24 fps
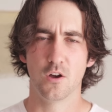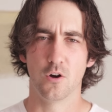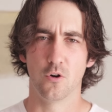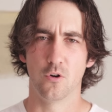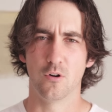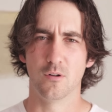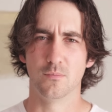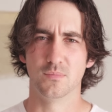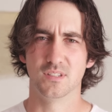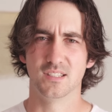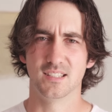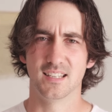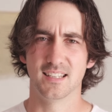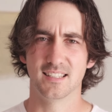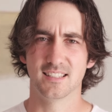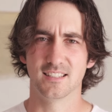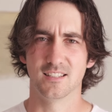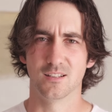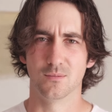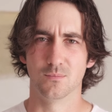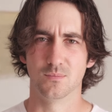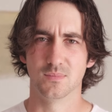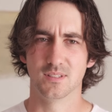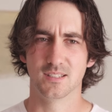OM
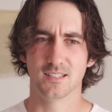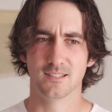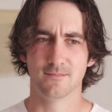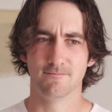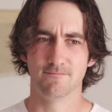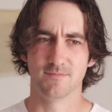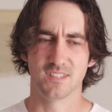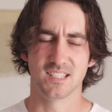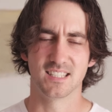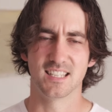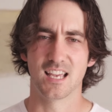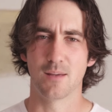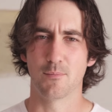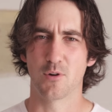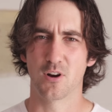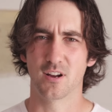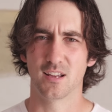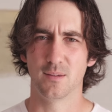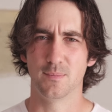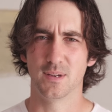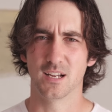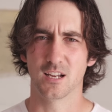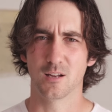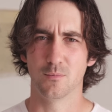Systems, the same
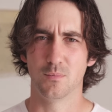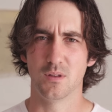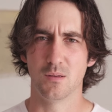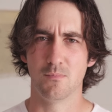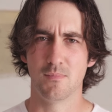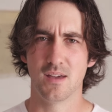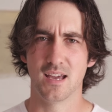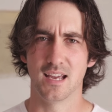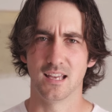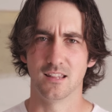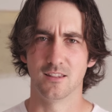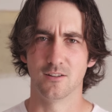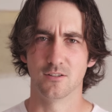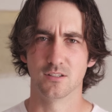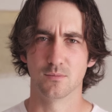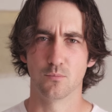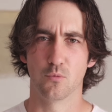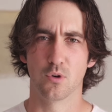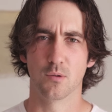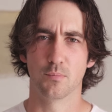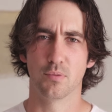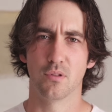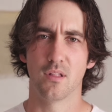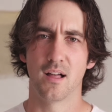argument could be made. There's
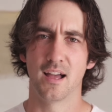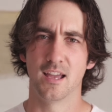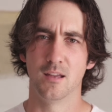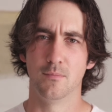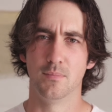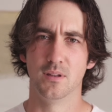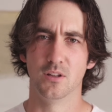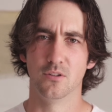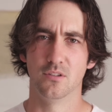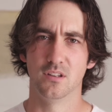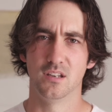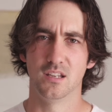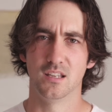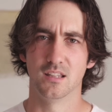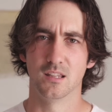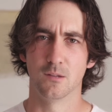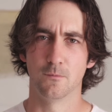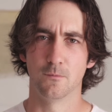more pliability in the